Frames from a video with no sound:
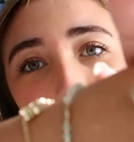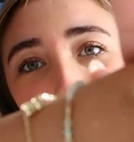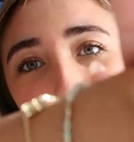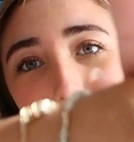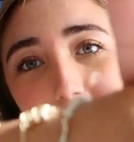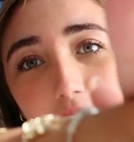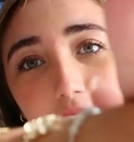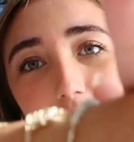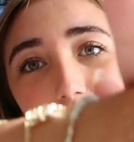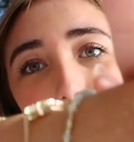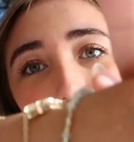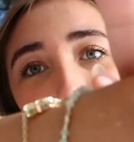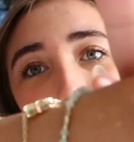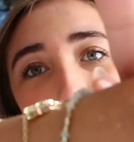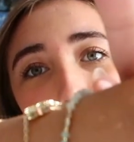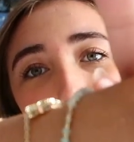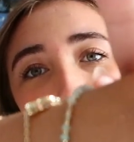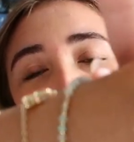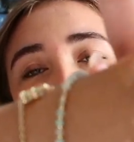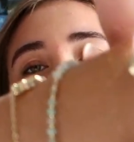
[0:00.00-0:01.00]
evil eye on
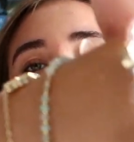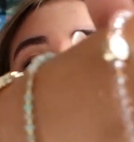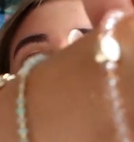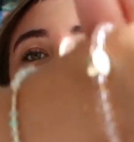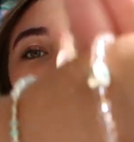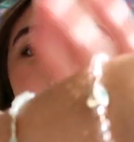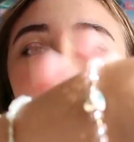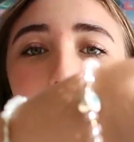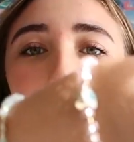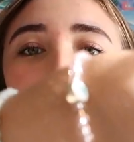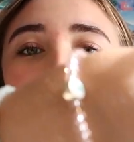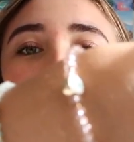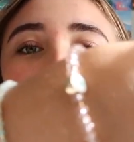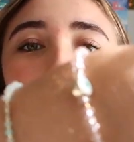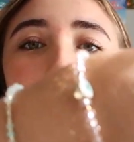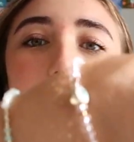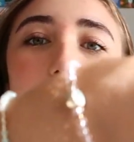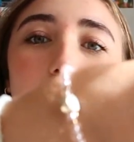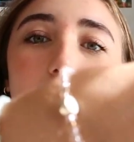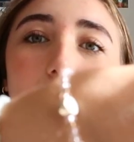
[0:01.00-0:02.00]
it from Greece. Wait, it's
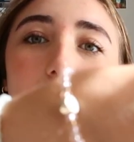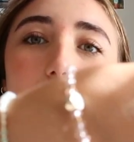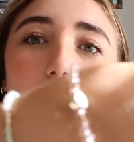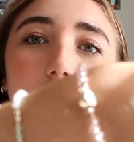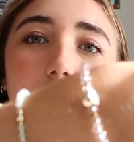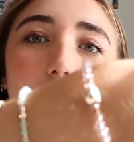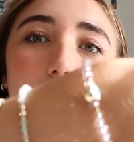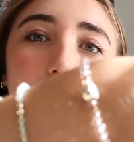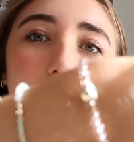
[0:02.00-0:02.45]
focusing on